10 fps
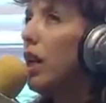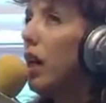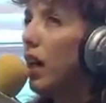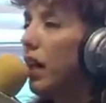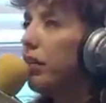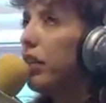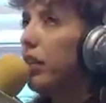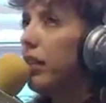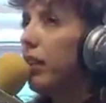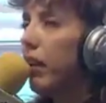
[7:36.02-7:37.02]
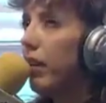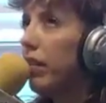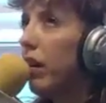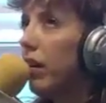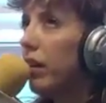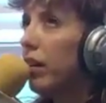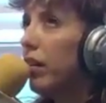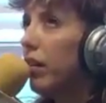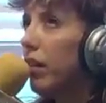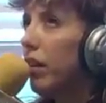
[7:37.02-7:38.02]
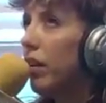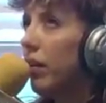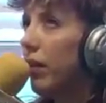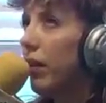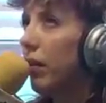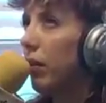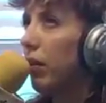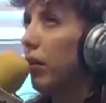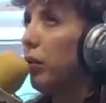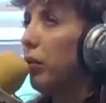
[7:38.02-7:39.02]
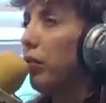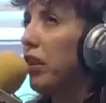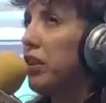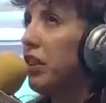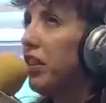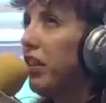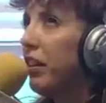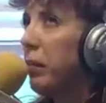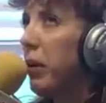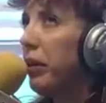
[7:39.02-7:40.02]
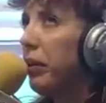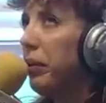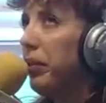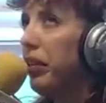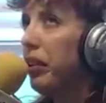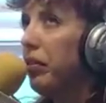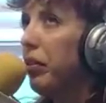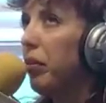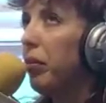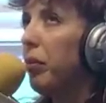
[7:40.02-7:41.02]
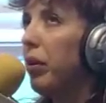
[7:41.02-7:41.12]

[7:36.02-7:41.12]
Yeah, I was gonna say I that is very a refreshing thing about you is that you don't